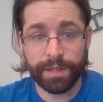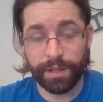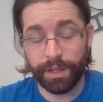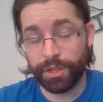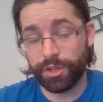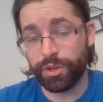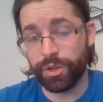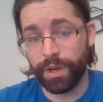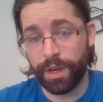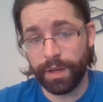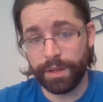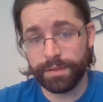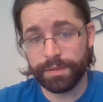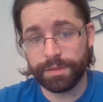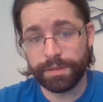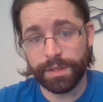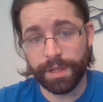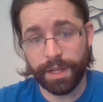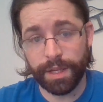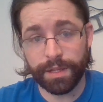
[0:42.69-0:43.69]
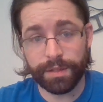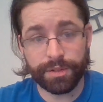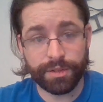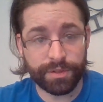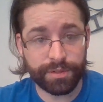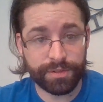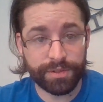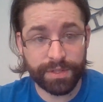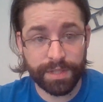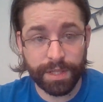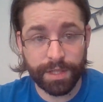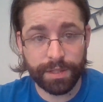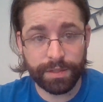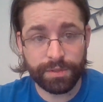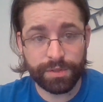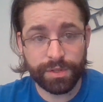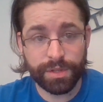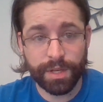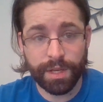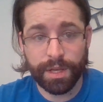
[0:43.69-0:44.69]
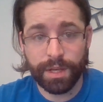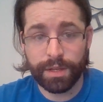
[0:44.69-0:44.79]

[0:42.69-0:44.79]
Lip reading: Like your hunt and your siege,